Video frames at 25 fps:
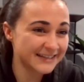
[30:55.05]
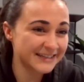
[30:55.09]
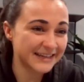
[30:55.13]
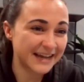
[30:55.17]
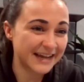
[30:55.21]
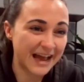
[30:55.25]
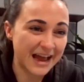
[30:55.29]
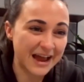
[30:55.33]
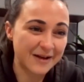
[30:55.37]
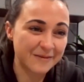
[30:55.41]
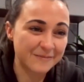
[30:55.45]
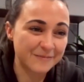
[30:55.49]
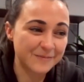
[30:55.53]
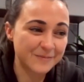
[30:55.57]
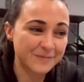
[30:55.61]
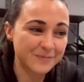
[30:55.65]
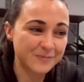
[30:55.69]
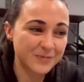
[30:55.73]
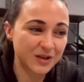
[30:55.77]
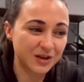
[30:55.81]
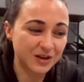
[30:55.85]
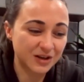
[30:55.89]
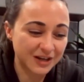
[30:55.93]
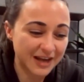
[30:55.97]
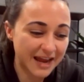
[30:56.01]

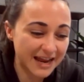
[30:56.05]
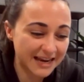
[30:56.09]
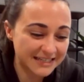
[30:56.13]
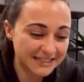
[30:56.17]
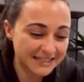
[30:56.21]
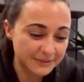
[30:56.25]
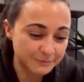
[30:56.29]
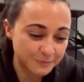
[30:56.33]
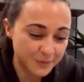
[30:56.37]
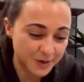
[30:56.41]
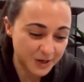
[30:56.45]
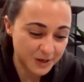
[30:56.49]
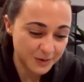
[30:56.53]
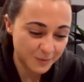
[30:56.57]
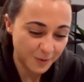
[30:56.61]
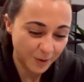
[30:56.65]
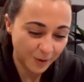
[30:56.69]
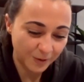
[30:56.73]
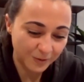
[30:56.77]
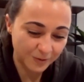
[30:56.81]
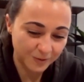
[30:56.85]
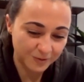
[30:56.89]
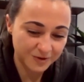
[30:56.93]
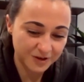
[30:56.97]
You're connecting people,